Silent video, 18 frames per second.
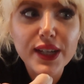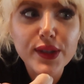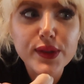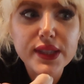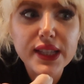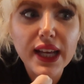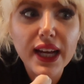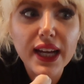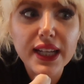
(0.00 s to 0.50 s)
I
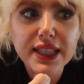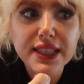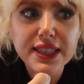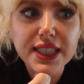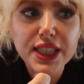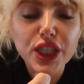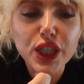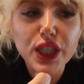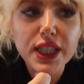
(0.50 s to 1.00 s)
was at
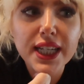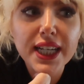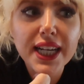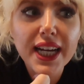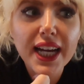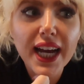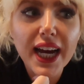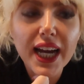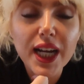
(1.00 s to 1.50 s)
dinner,
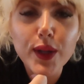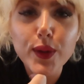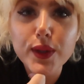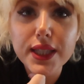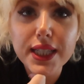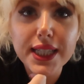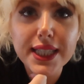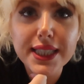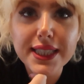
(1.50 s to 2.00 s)
and I
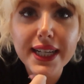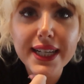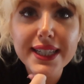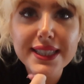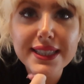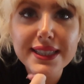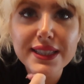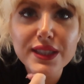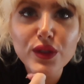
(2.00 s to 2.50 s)
was getting
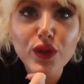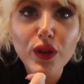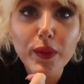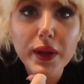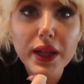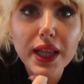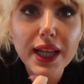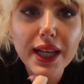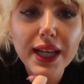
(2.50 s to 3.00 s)
texts from
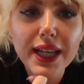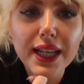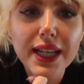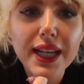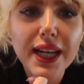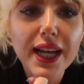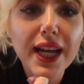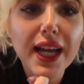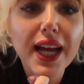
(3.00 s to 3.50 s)
a client,
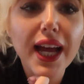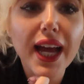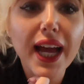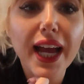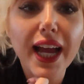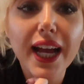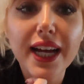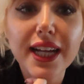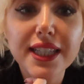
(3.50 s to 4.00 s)

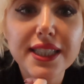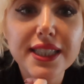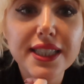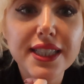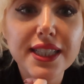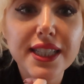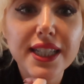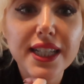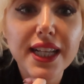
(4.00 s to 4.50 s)

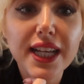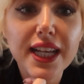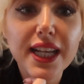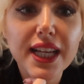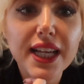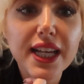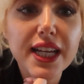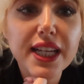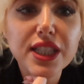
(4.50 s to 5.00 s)
and
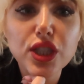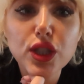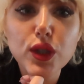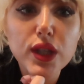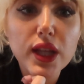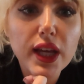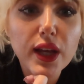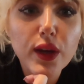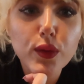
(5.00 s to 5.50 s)
it's
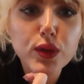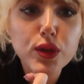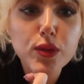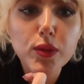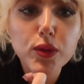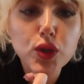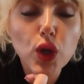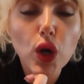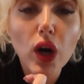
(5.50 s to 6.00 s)
just like it was
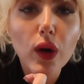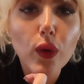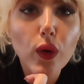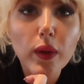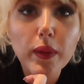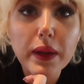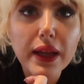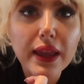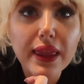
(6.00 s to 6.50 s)
the most
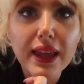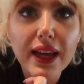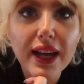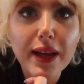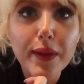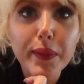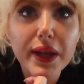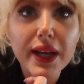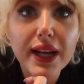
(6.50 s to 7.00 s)
heartwarming
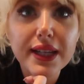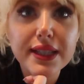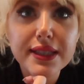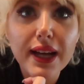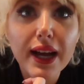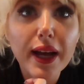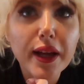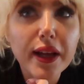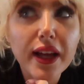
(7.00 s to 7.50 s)
thing
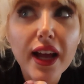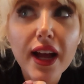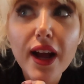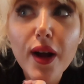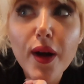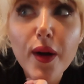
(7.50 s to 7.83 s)
because I